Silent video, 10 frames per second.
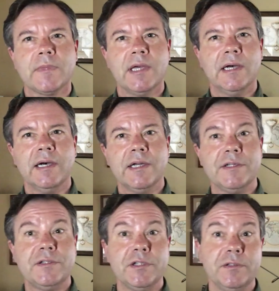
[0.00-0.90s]

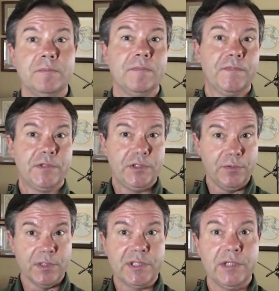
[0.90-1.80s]
to do
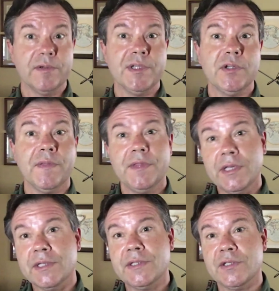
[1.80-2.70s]
the series on
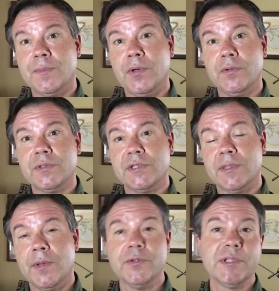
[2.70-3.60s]
this as opposed to
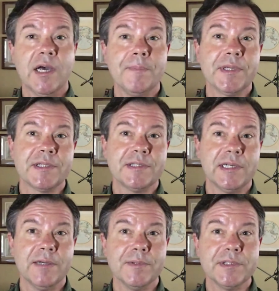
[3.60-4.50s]
some other topics that
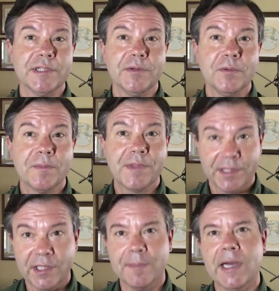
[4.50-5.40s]
I was
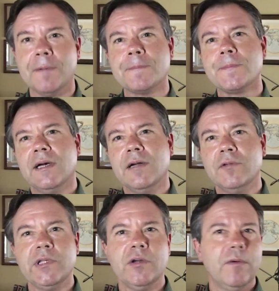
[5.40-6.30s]
thinking about. I
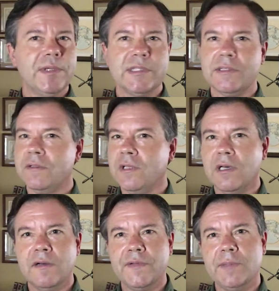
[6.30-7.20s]
really always
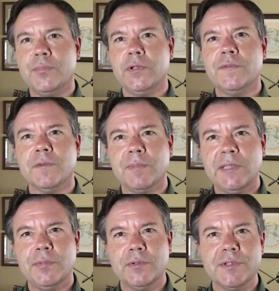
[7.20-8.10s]
love input from
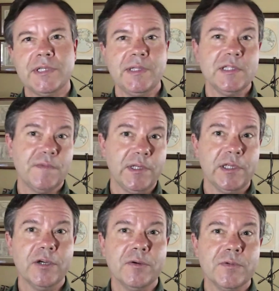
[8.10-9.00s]
people who see these
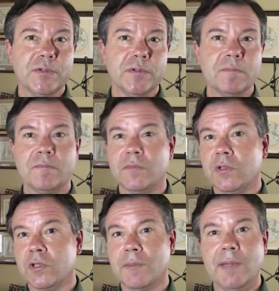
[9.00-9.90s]
videos or
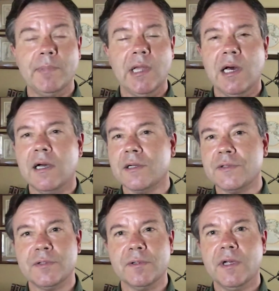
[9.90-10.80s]
look at my
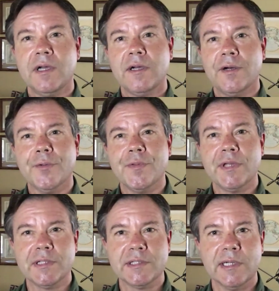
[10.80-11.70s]
blogs or other
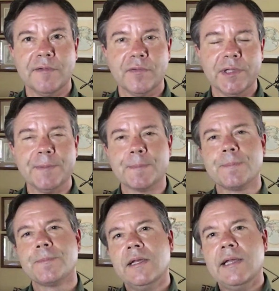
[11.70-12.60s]
things that I've written.
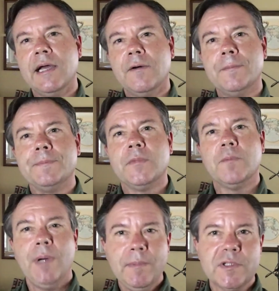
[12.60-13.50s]
Now, on
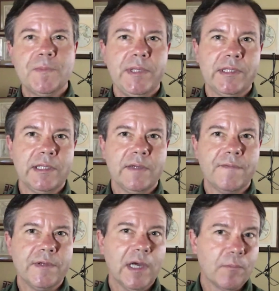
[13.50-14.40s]
public speaking,
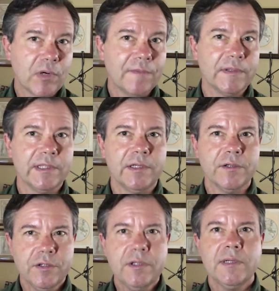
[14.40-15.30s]
if nonprofit leader,
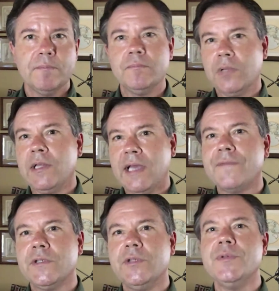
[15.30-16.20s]
you're going to probably have
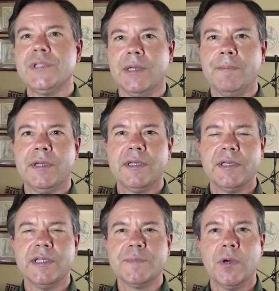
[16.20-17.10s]
to do some
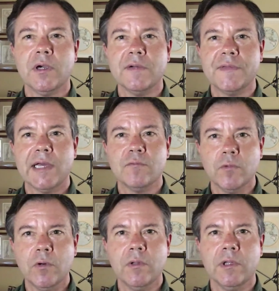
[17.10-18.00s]
as part of that
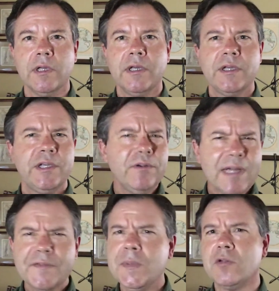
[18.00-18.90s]
role. You don't
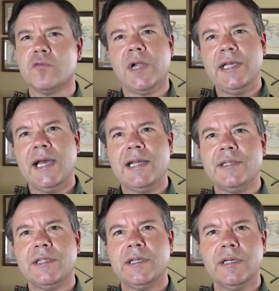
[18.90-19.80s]
have to be great at
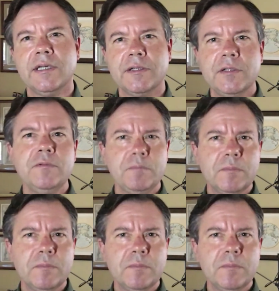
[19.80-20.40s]
it.